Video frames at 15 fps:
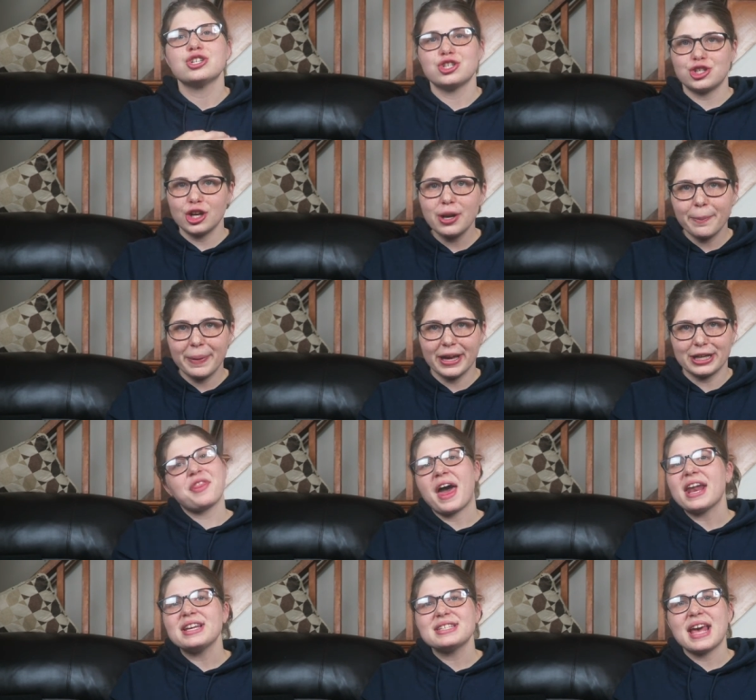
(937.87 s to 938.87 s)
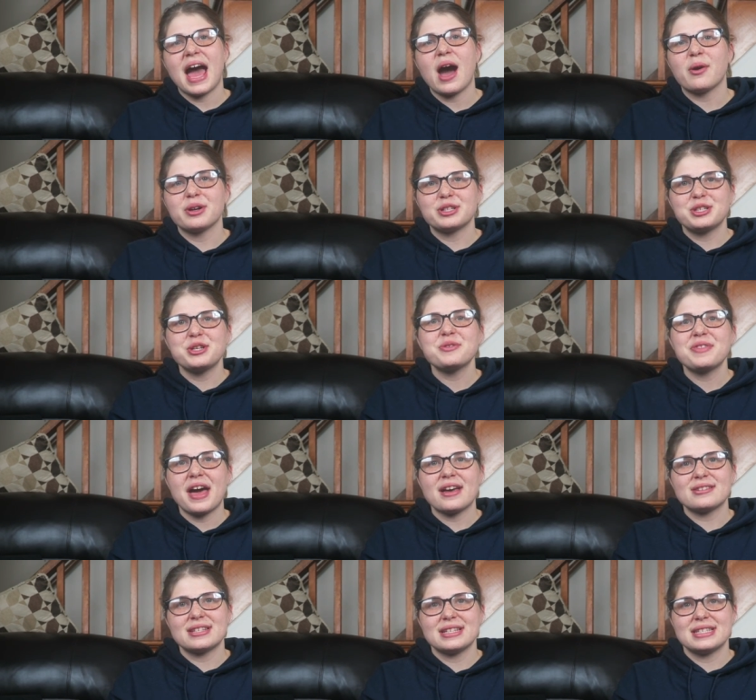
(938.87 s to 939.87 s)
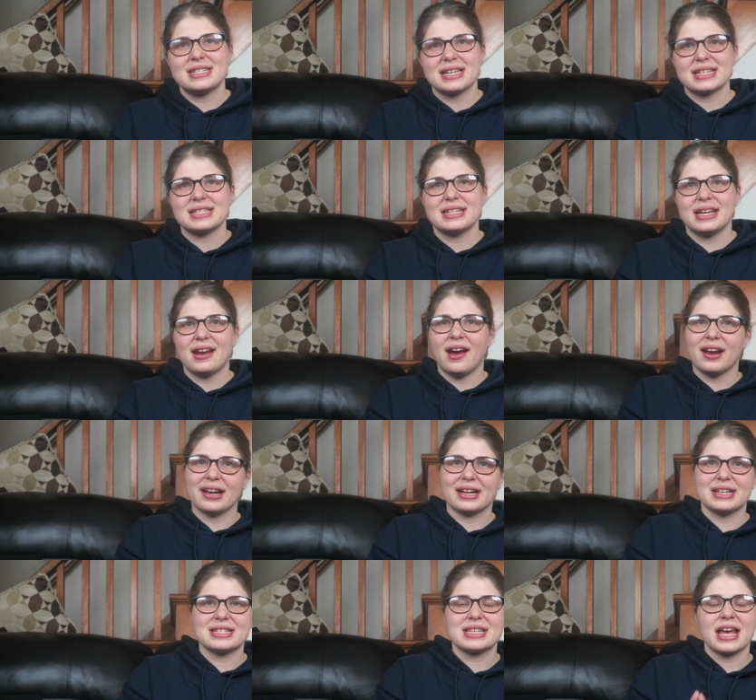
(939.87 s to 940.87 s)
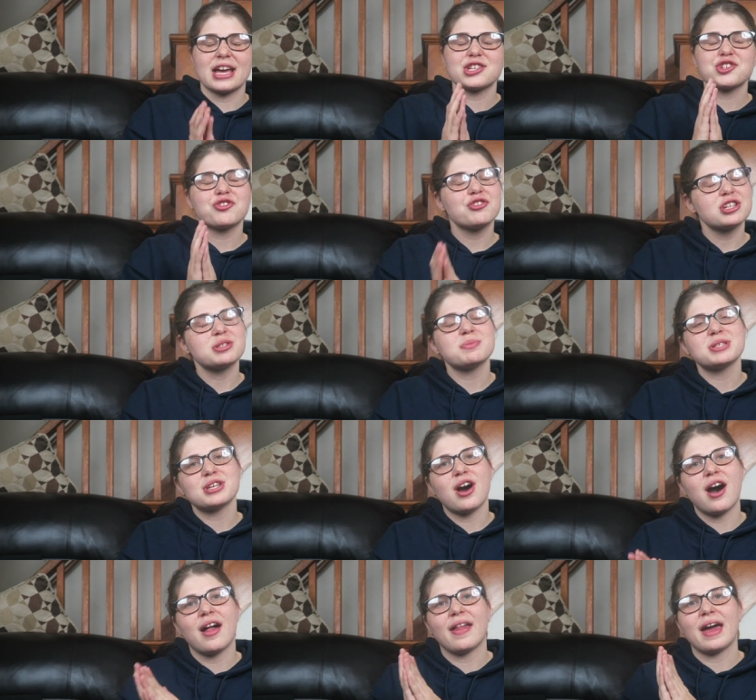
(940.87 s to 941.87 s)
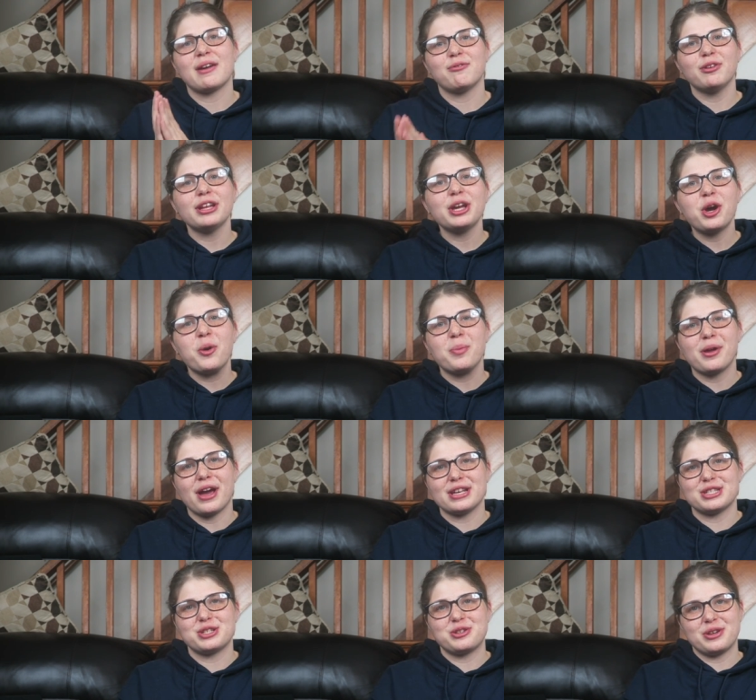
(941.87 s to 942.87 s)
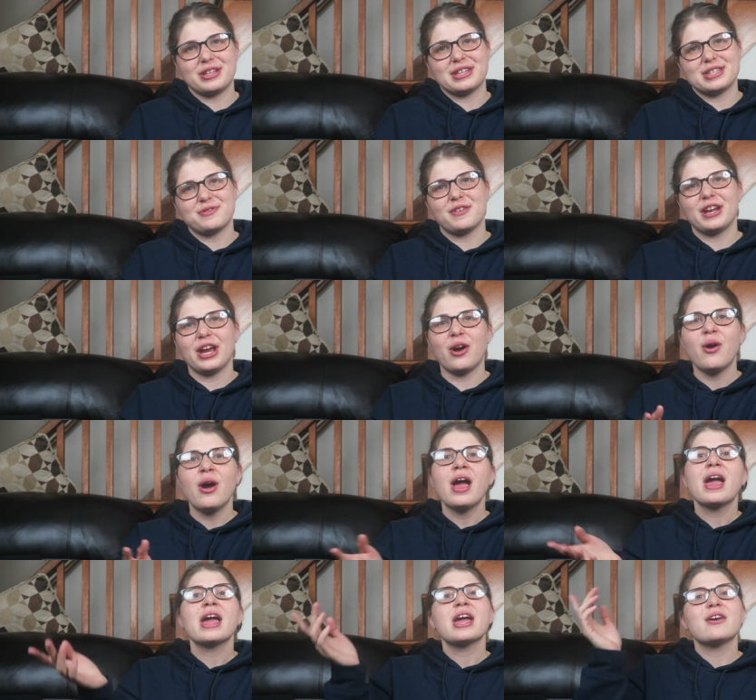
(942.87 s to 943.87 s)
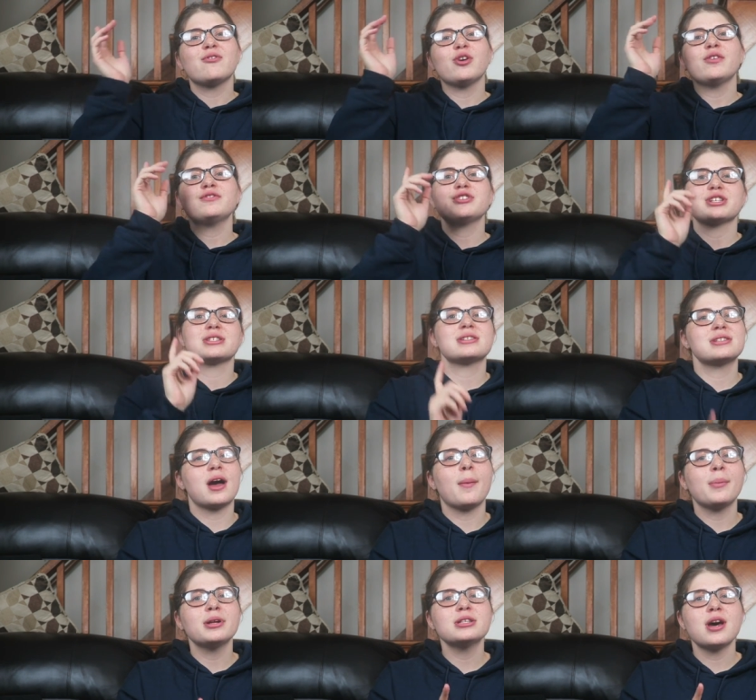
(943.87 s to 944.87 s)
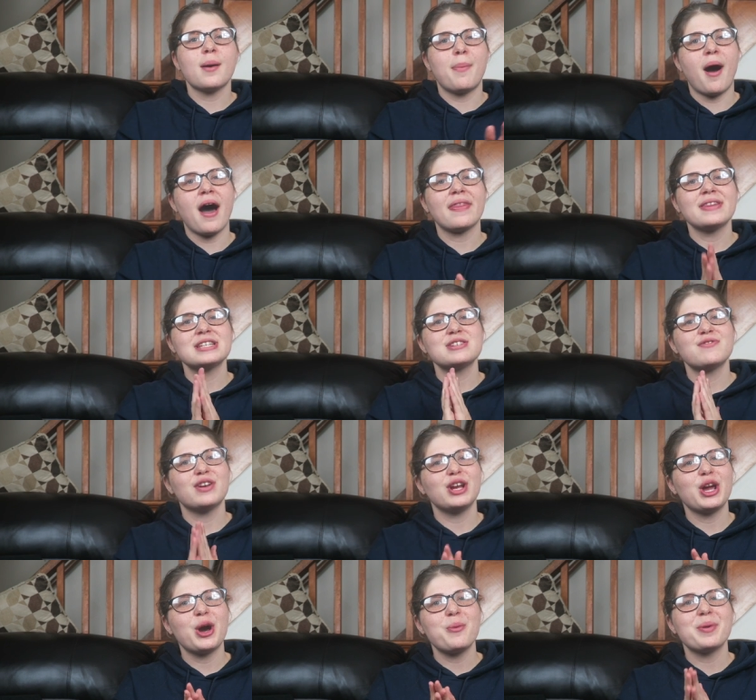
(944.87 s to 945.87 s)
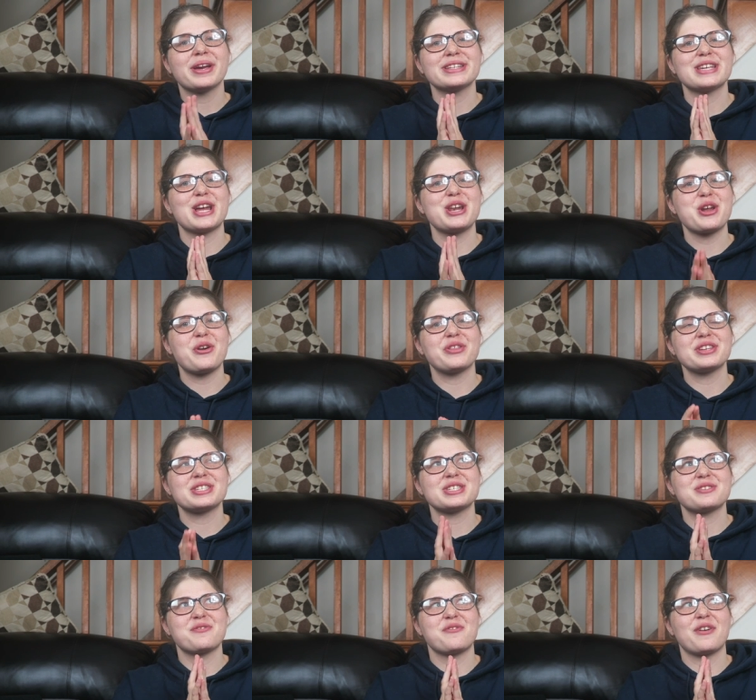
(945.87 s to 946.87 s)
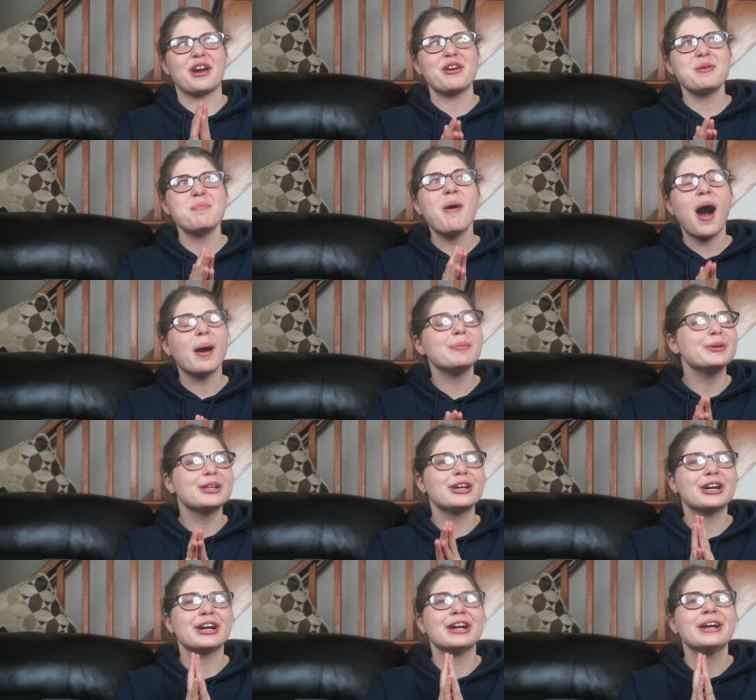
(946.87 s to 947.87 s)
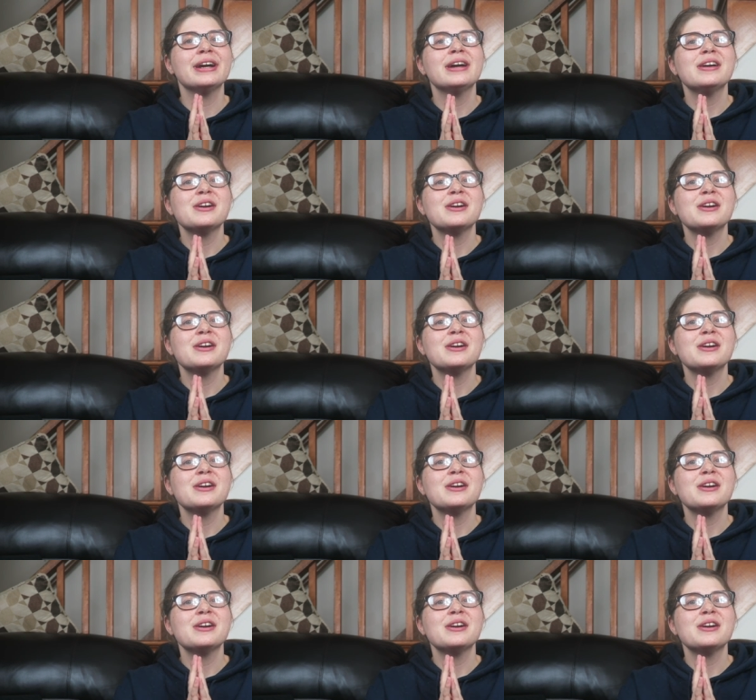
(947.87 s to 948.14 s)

she shouldn't be. So that is our 2016 Hanukkah slash Christmas haul. I really hope you guys enjoyed this video. If you have just stumbled upon this video, because I know this is a very popular